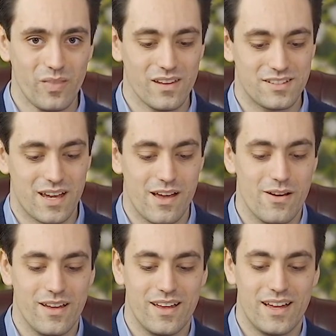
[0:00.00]
So,
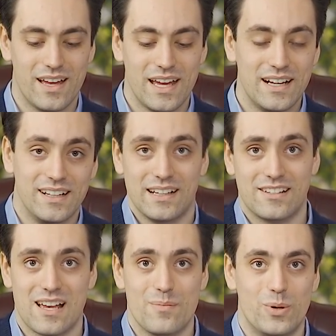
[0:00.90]
in an
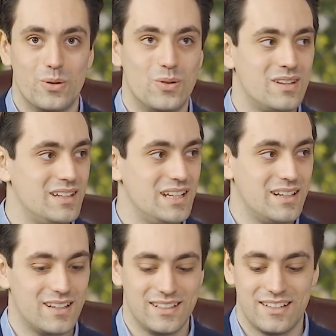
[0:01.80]
example, the
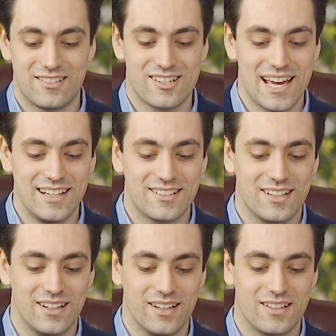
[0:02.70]
United States
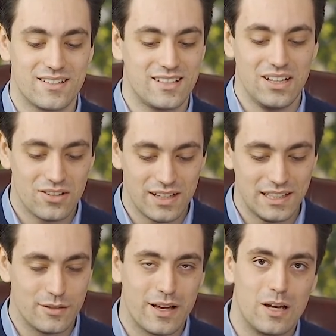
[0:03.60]
could secretly
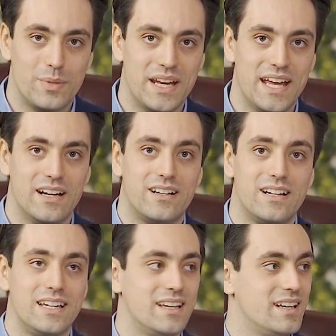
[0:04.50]
develop an
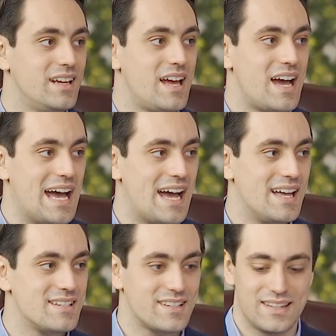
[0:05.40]
AI,
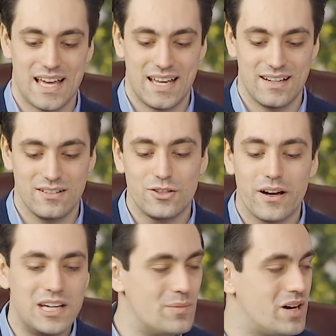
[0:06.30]
and then
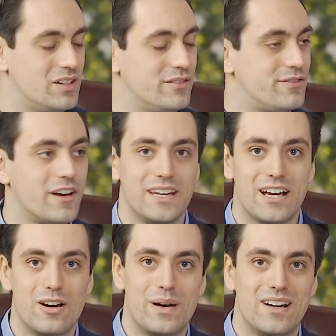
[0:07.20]
China might find
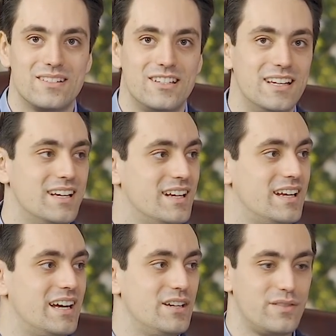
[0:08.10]
out about it,
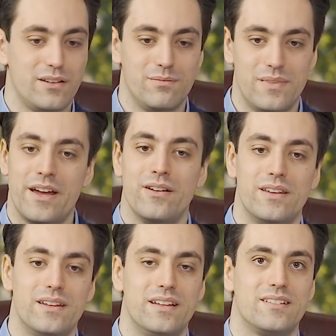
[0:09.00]
and if they know
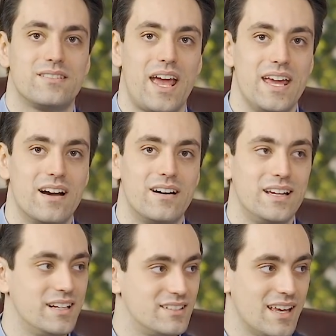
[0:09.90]
that this AI
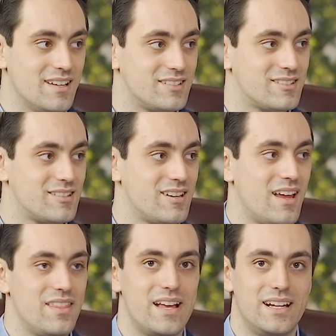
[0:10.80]
exists,
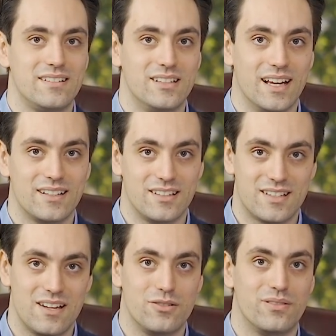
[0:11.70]
then it's an
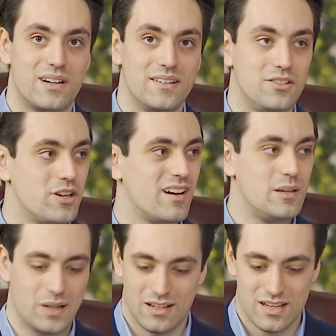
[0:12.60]
existential threat to China
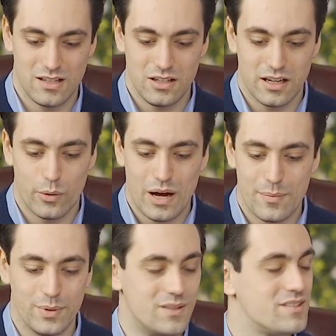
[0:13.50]
because their nuclear
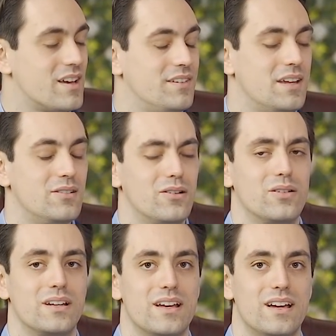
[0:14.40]
weapons are no
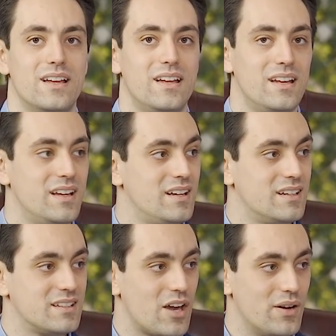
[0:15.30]
longer
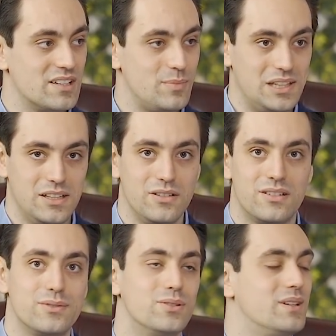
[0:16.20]
going to be
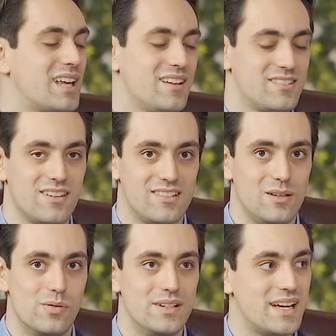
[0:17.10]
useful against a
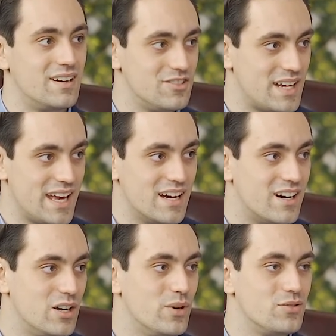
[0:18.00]
super intelligent
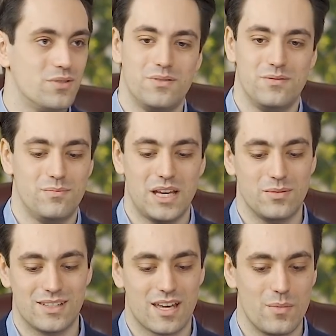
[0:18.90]
AI, which would be
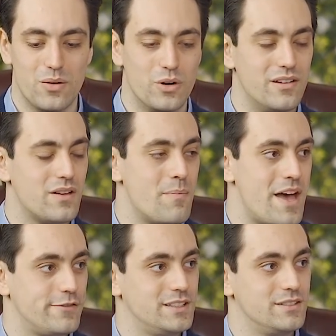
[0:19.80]
able to come up with a
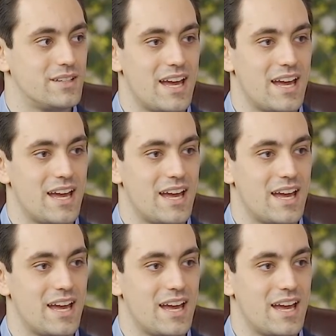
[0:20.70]
method of